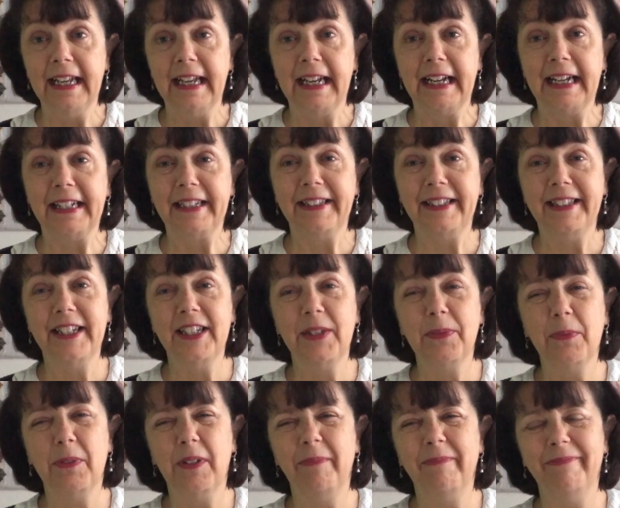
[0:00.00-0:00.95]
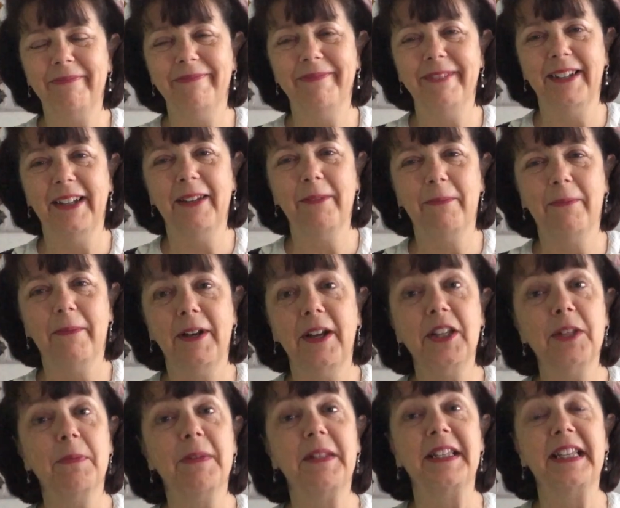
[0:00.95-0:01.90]
And this one, my
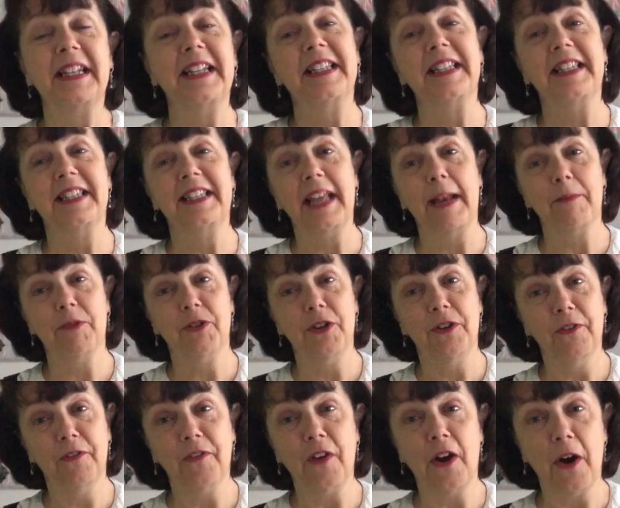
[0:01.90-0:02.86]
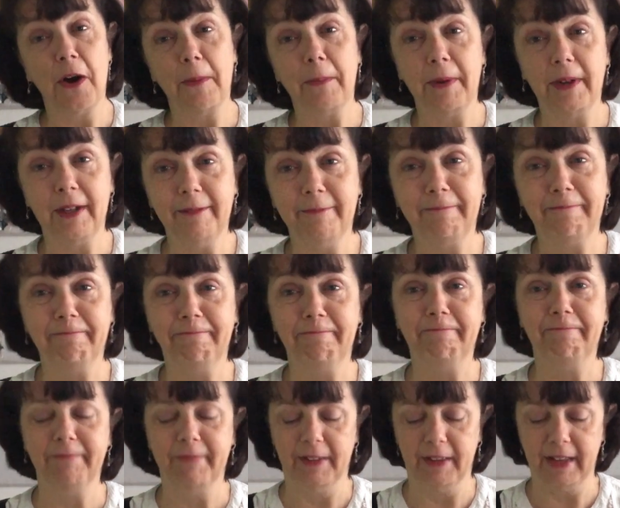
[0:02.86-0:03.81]
husband said it's a step too far, but
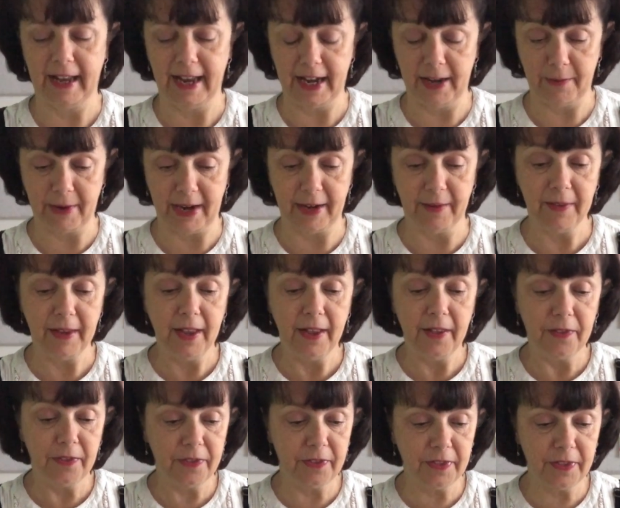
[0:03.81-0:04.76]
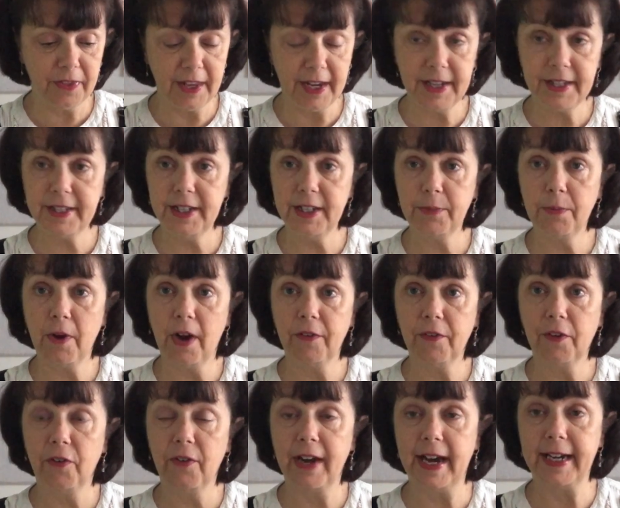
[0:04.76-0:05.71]
anyway, this is what I've
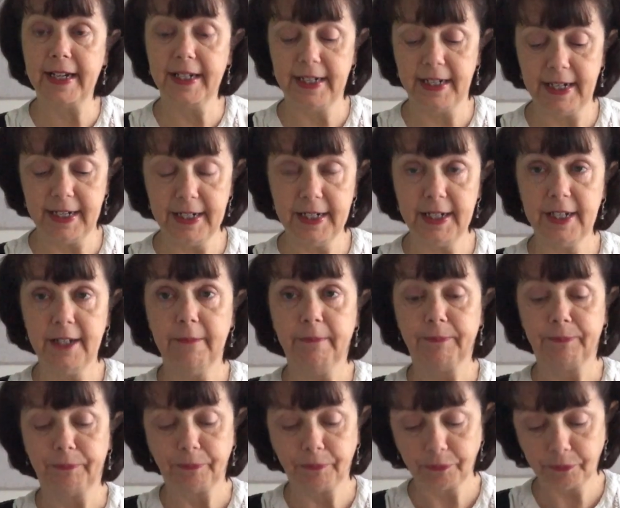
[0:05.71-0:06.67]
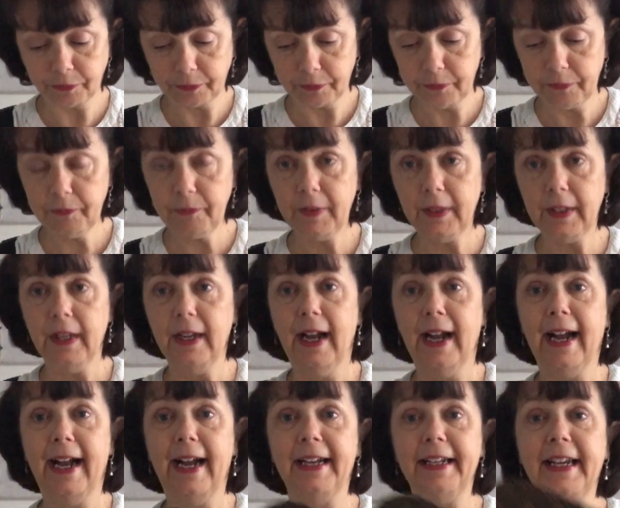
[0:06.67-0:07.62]
created.
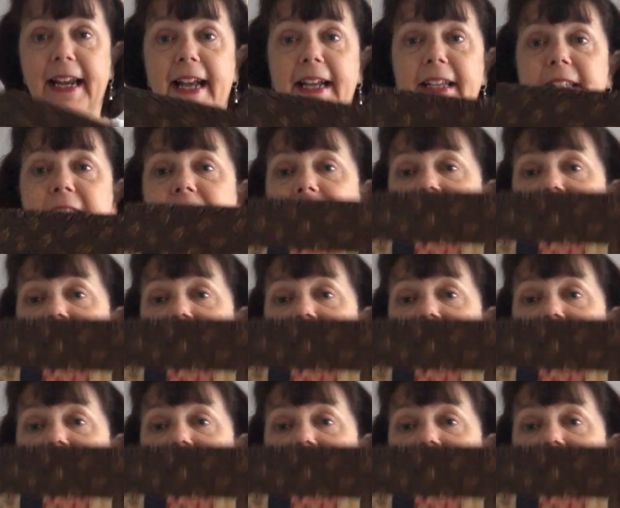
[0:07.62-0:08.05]
And yes,